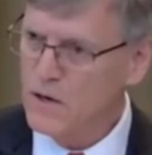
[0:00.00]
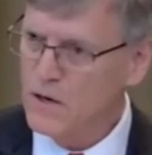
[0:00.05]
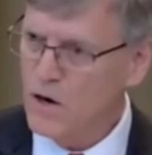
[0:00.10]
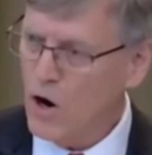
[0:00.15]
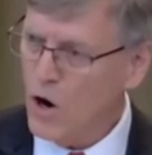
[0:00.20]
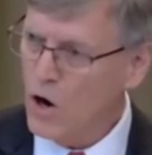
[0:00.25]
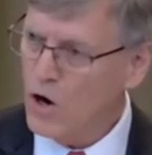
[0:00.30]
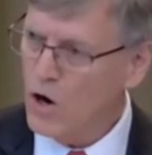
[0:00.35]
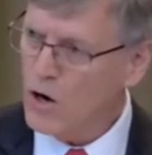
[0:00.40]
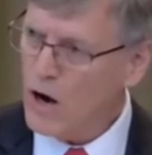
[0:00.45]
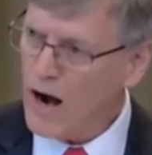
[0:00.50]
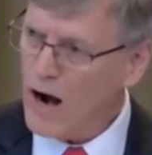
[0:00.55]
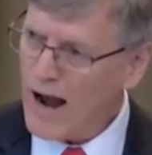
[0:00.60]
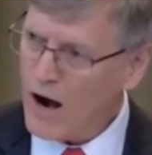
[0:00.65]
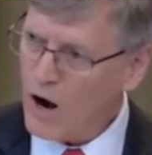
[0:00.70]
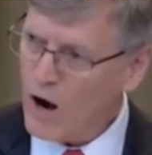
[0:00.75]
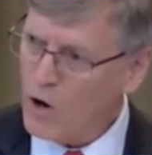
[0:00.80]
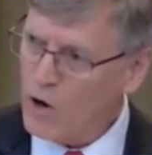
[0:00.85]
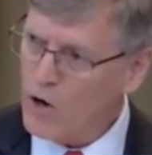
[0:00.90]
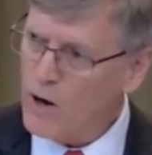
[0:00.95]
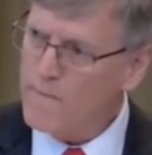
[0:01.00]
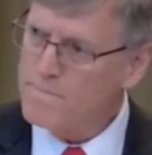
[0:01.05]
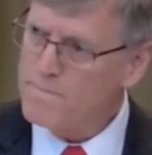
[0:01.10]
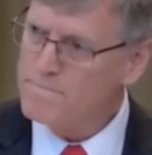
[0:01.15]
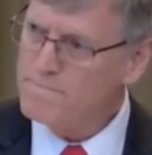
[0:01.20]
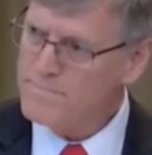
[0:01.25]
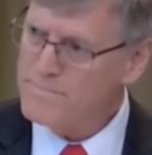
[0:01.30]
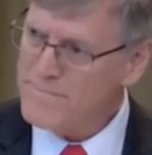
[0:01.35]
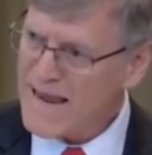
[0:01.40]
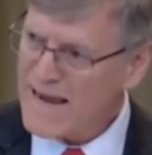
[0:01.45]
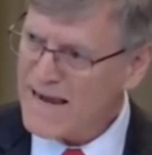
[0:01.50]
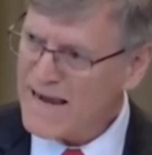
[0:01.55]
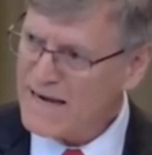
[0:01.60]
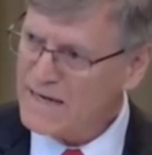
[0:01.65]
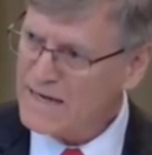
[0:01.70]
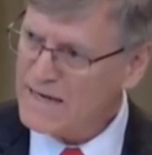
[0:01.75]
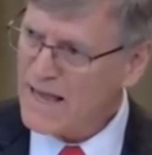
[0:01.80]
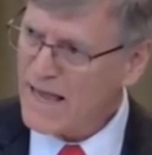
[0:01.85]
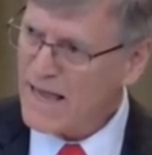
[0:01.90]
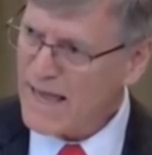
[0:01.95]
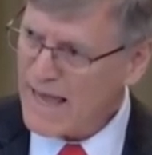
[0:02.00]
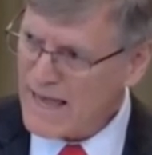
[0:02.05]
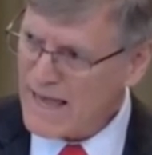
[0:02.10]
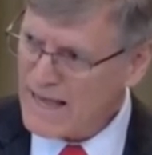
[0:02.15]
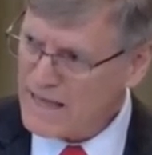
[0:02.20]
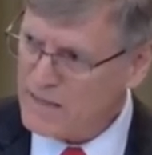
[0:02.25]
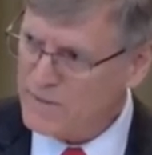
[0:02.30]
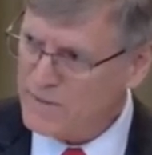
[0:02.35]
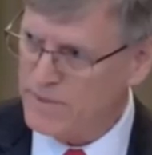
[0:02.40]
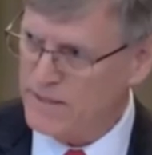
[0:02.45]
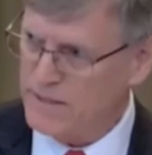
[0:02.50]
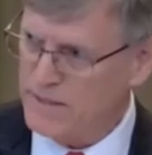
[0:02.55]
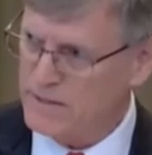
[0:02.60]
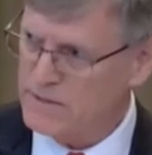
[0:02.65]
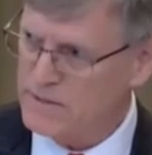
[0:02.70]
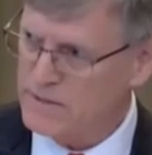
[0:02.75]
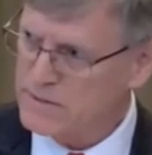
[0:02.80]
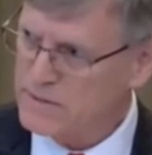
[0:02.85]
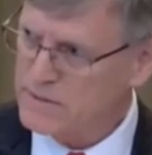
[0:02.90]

are our main enemies.